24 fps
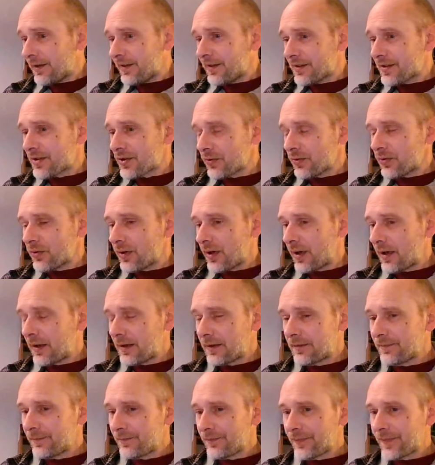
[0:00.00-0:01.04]
So
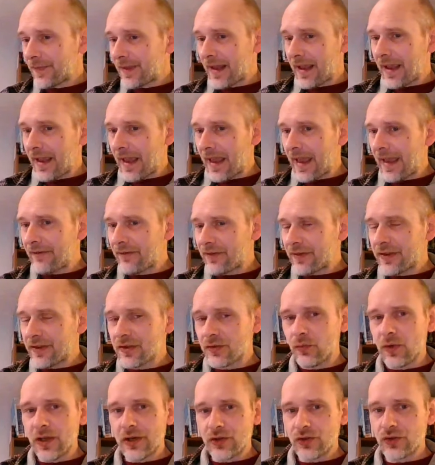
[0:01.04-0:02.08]

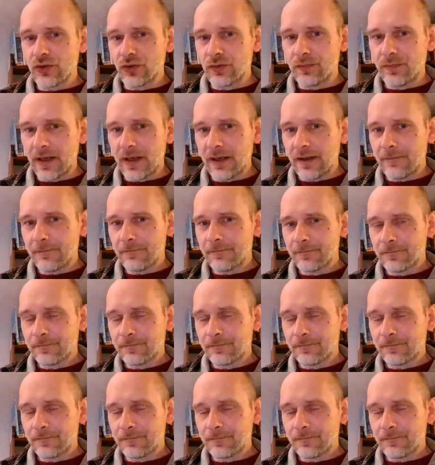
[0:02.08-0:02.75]
everything's where it should be.